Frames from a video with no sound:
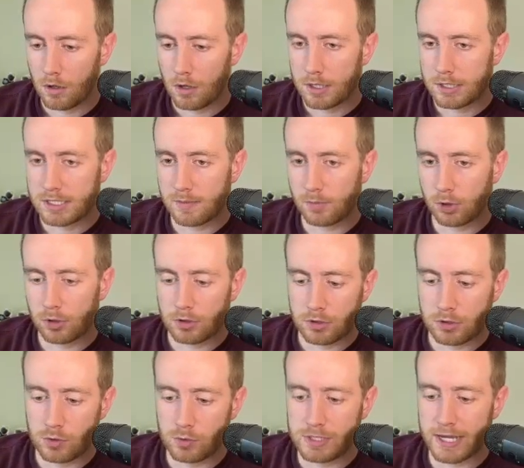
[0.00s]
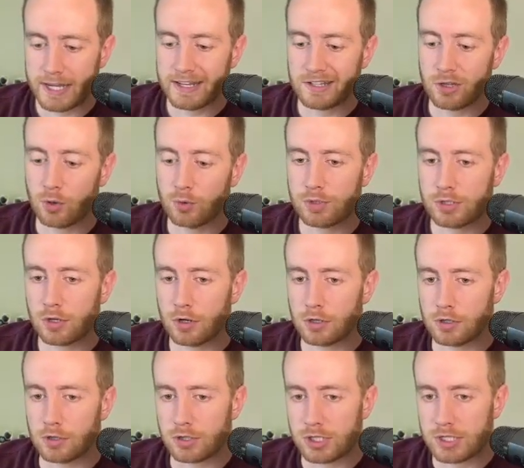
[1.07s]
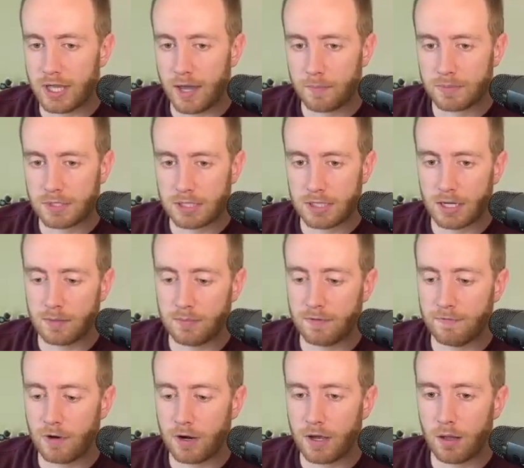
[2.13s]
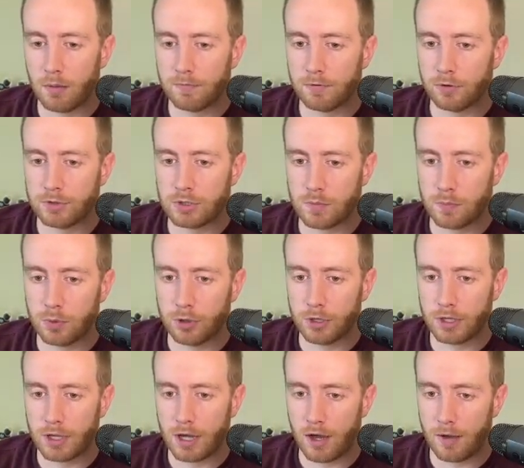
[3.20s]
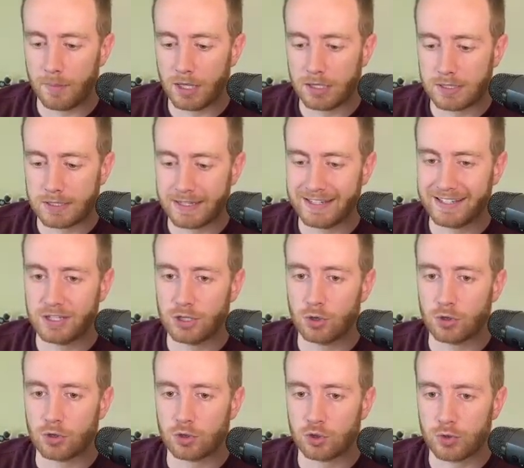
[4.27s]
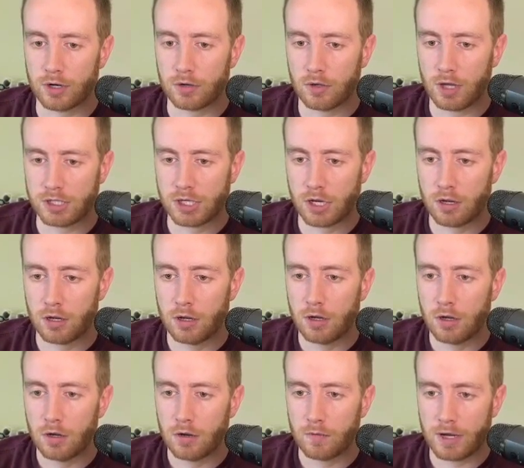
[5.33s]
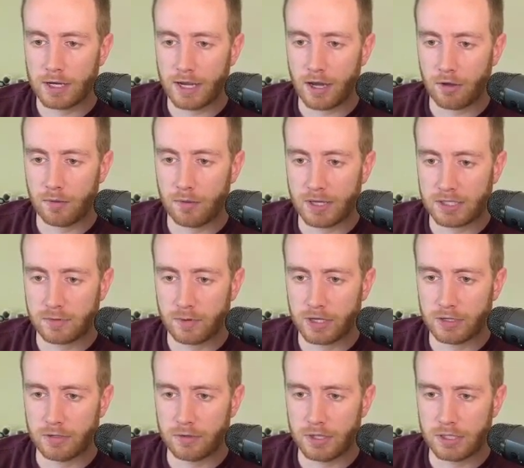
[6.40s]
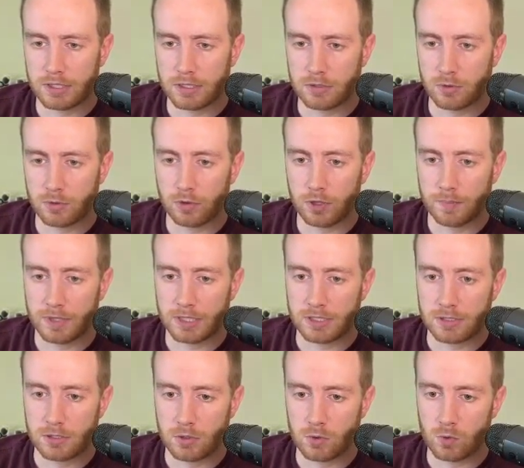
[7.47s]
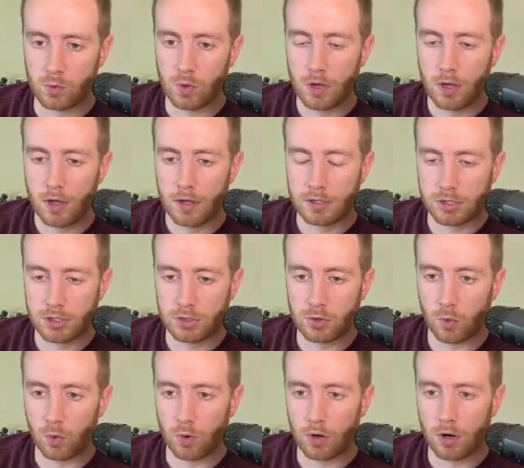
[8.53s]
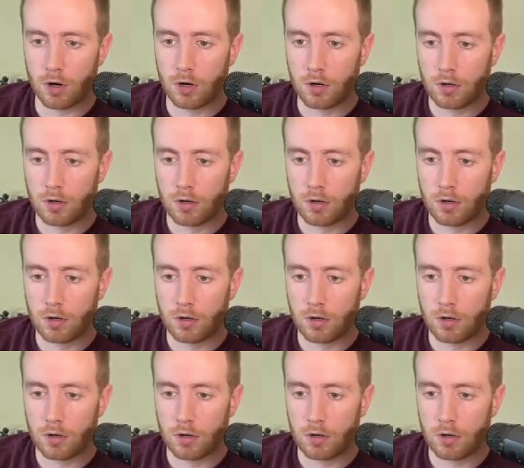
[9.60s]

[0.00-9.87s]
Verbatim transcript: Similar to taking notes on your steps, it can be very helpful to put comments in your trigger logic. Right now, the best way to do this in Tulip is to store